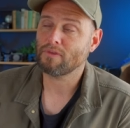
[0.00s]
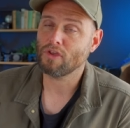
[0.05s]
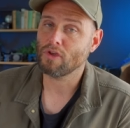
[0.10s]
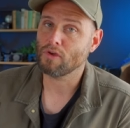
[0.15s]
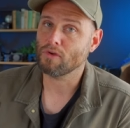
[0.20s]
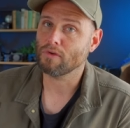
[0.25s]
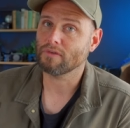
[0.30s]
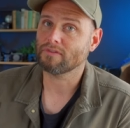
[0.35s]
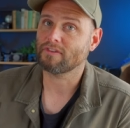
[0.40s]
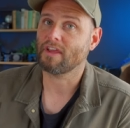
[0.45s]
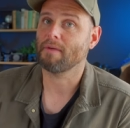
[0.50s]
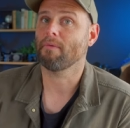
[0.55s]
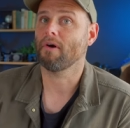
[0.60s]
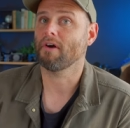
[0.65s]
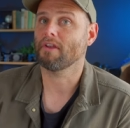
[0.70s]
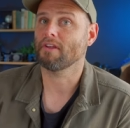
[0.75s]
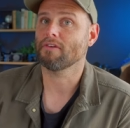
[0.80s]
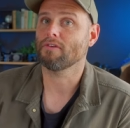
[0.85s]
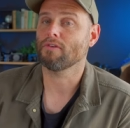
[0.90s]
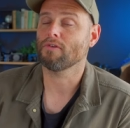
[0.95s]
used. I
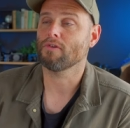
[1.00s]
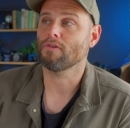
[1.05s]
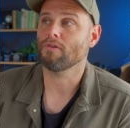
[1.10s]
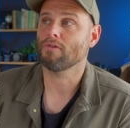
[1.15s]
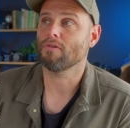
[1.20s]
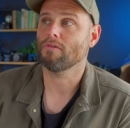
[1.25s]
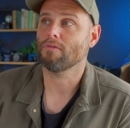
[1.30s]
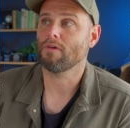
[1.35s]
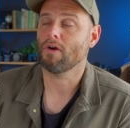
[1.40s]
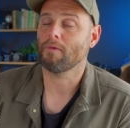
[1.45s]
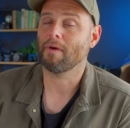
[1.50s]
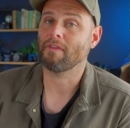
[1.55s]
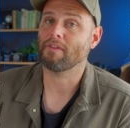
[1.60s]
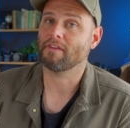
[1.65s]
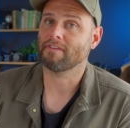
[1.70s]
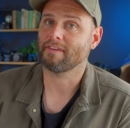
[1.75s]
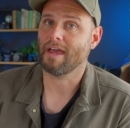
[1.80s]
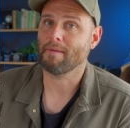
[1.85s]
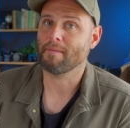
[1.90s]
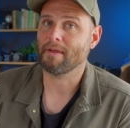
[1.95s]
bought it new around the
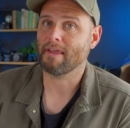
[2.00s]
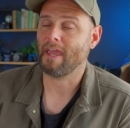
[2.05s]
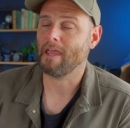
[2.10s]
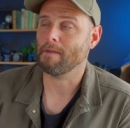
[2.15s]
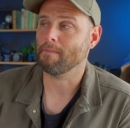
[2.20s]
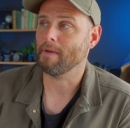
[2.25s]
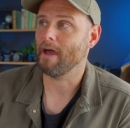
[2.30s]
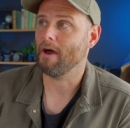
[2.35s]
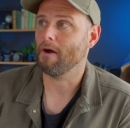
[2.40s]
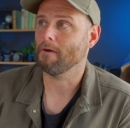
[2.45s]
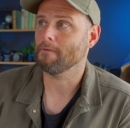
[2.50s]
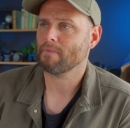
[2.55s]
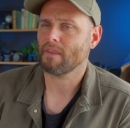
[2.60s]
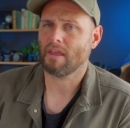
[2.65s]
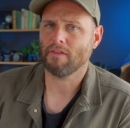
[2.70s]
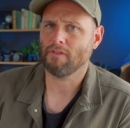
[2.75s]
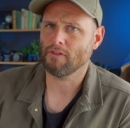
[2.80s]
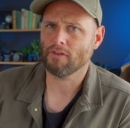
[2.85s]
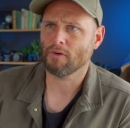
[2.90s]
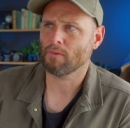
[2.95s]
time it came out.
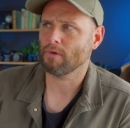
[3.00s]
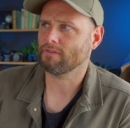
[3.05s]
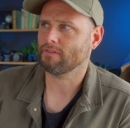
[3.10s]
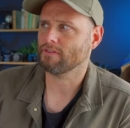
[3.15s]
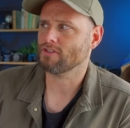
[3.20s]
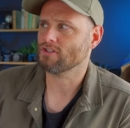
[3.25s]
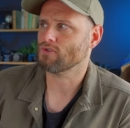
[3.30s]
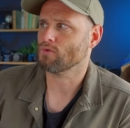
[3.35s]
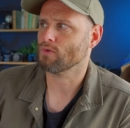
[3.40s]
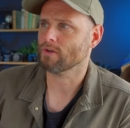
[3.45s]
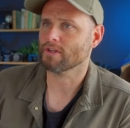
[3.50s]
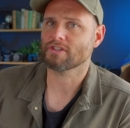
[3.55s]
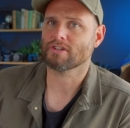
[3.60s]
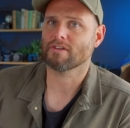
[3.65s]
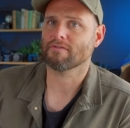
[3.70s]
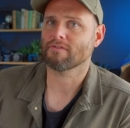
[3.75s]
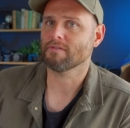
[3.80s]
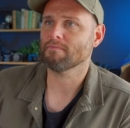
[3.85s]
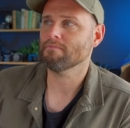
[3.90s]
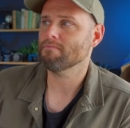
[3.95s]
And then there was a shortage
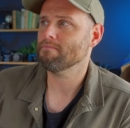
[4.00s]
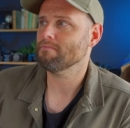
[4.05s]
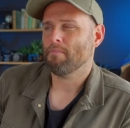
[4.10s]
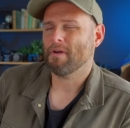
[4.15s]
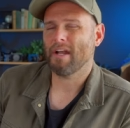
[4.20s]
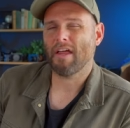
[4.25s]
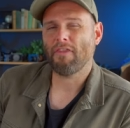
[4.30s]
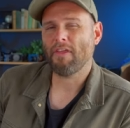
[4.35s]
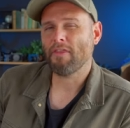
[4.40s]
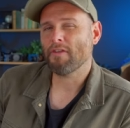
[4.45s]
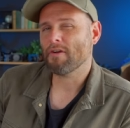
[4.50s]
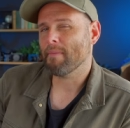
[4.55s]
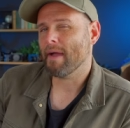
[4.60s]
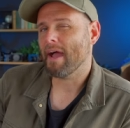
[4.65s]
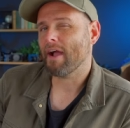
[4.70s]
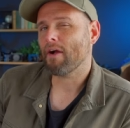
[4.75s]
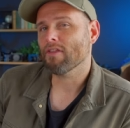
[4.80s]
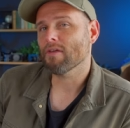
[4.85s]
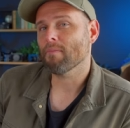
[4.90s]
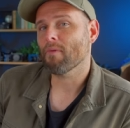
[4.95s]
of them, but I think they're
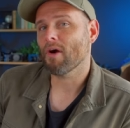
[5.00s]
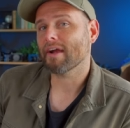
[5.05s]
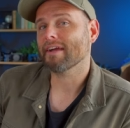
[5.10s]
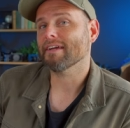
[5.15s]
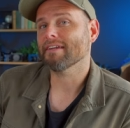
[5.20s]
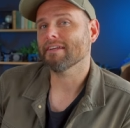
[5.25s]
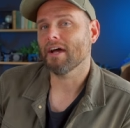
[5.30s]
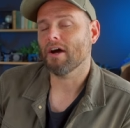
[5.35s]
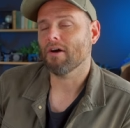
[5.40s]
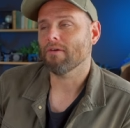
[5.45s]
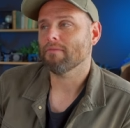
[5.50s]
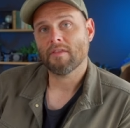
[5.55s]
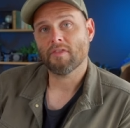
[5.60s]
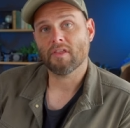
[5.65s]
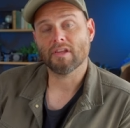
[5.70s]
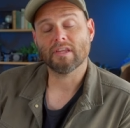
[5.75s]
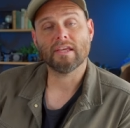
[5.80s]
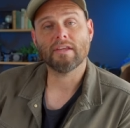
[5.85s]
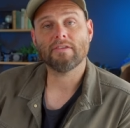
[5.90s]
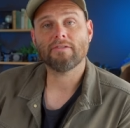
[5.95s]
back on the market now.
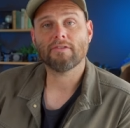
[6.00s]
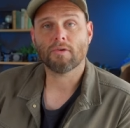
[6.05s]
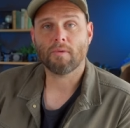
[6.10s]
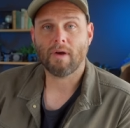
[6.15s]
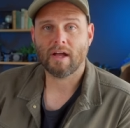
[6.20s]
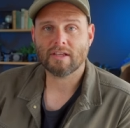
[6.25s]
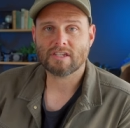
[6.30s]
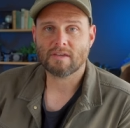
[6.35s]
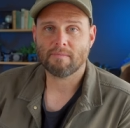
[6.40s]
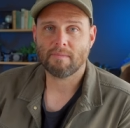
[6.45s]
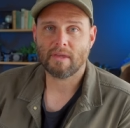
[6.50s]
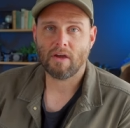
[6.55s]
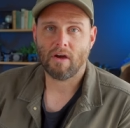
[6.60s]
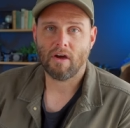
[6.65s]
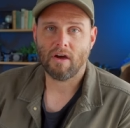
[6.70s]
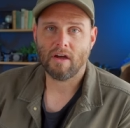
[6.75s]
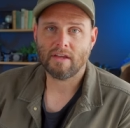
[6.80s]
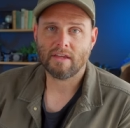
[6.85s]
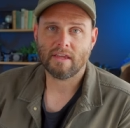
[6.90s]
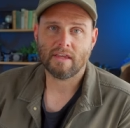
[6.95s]
The lens you're watching me
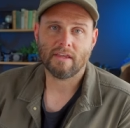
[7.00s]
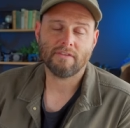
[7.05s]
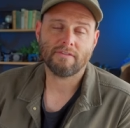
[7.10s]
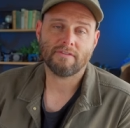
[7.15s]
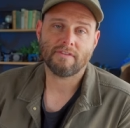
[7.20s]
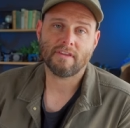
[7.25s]
on is